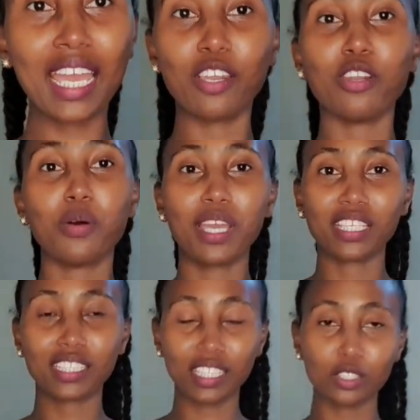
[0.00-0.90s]
I don't know why I
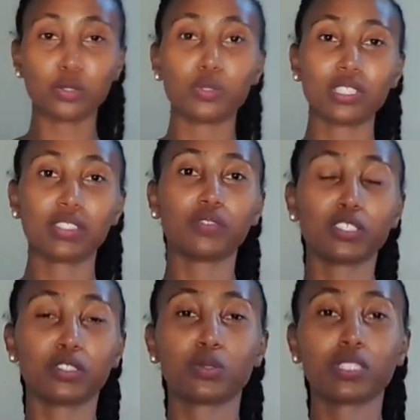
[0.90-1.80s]
decided to do this
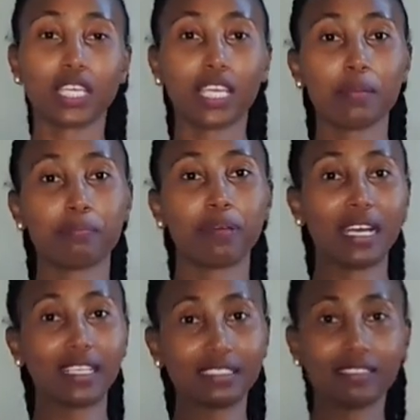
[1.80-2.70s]
video today,
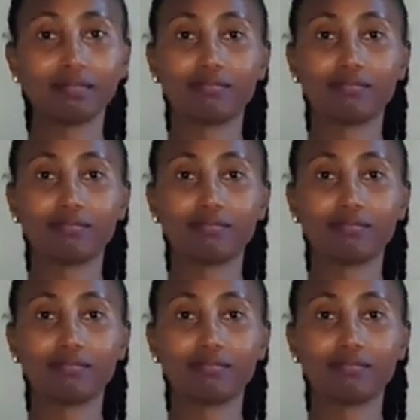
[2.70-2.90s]
but